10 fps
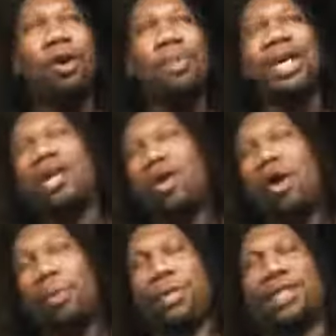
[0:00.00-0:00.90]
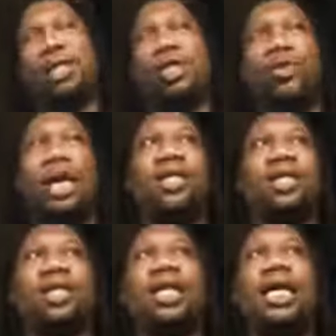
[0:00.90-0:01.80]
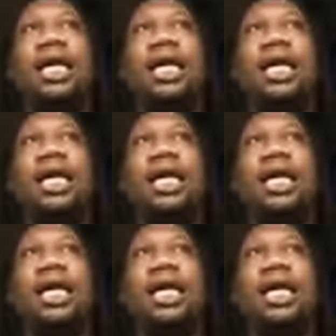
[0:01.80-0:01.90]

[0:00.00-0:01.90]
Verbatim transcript: going to be in a corporate situation,